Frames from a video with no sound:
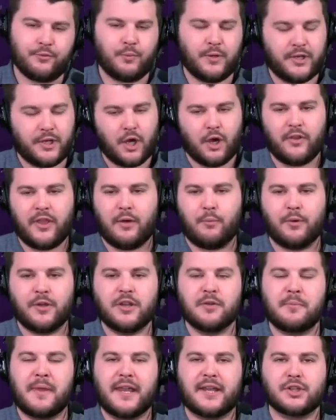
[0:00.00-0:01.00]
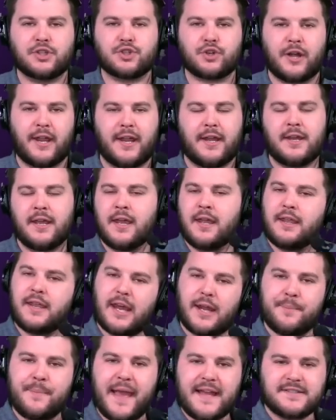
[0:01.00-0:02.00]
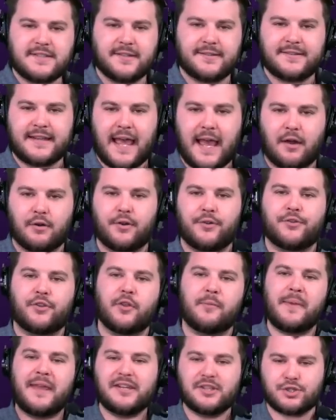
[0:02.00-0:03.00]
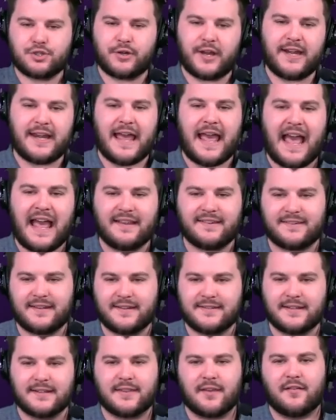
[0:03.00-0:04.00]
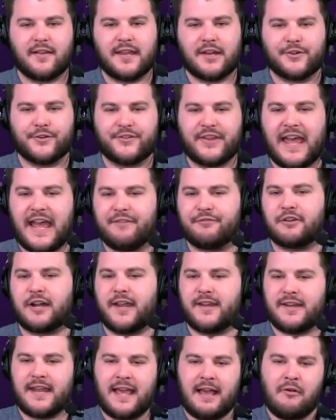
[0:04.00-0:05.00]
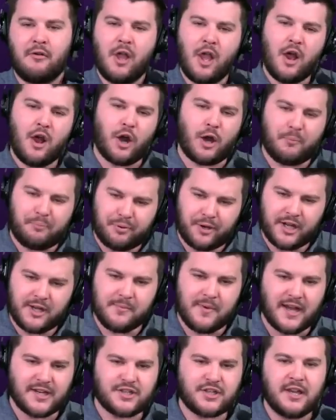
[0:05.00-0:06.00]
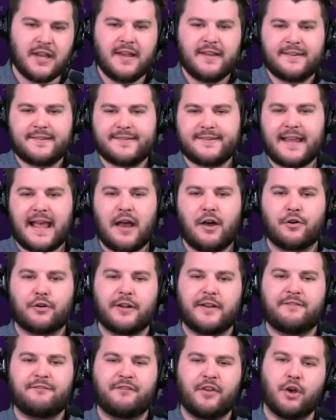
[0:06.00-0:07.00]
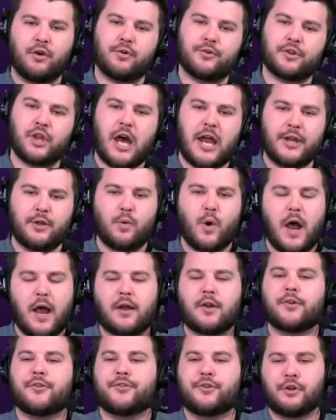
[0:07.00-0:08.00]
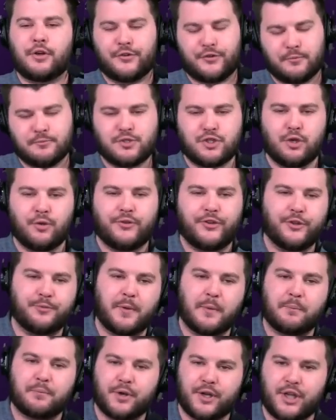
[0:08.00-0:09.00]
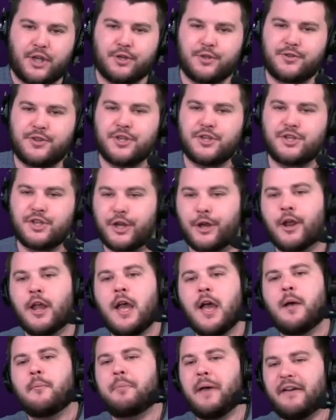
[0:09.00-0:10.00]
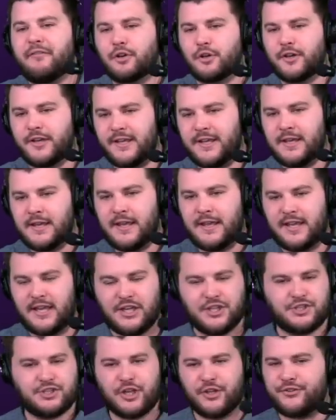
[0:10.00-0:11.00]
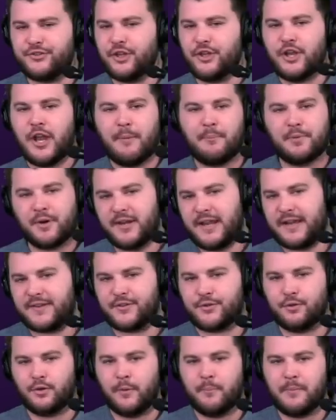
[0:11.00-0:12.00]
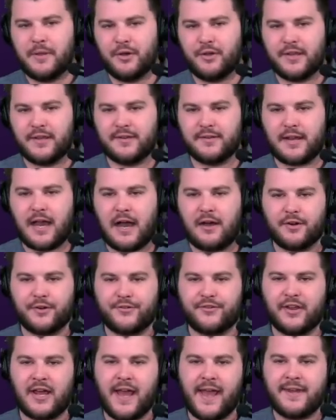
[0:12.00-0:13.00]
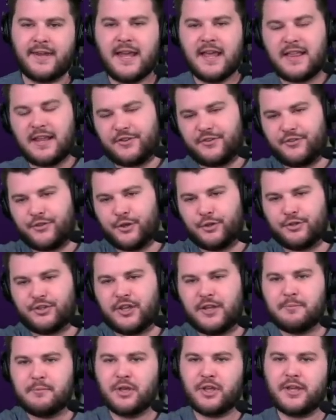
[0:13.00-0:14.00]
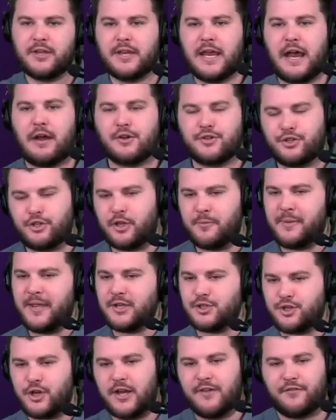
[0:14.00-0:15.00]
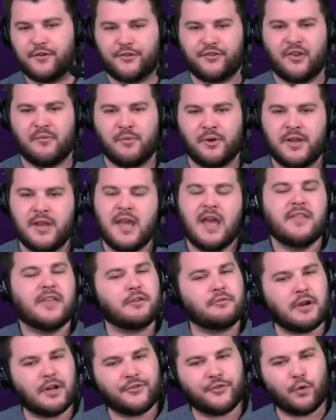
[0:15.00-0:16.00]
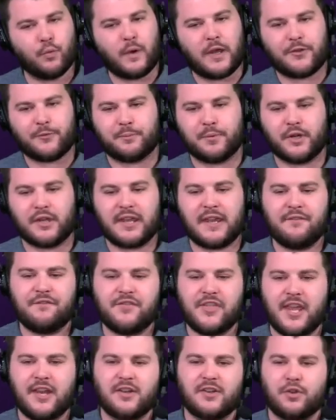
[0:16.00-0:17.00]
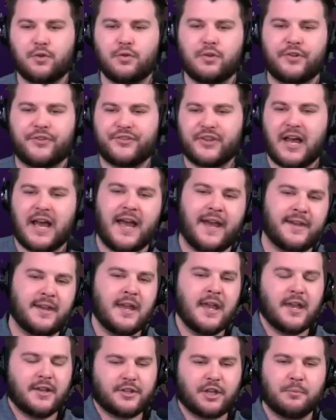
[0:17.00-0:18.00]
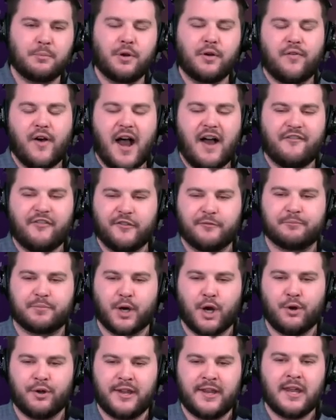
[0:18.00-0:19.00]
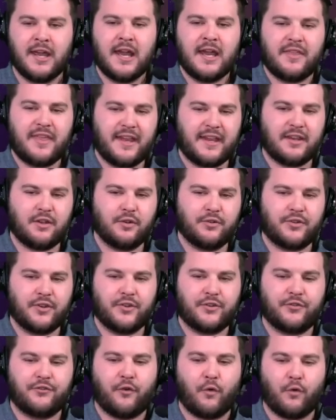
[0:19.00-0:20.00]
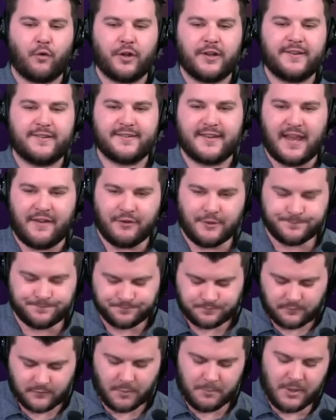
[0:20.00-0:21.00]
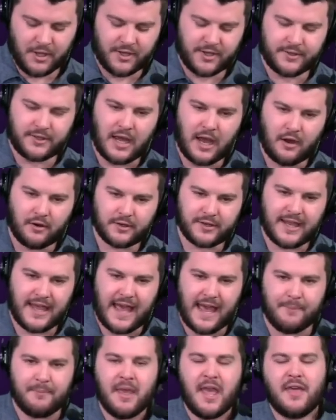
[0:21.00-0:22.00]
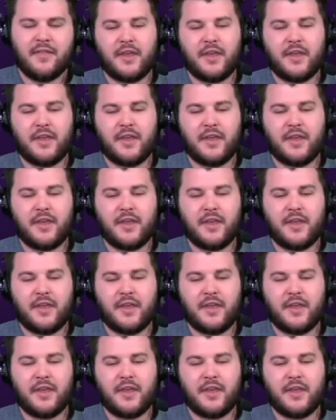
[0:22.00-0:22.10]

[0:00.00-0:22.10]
We know that when you make a trade, you got to match the salary. So the main trade assets that the Lakers have right now are pretty much salary fillers. Lonnie Walker still has some juice. He's been pretty good this year. Beverly, he's just a number next to a $1 million sign. That's $13 million. You can make a trade for someone. Then Russell Westbrook, if they do decide to move off of Brody, they can use his $47 million cap.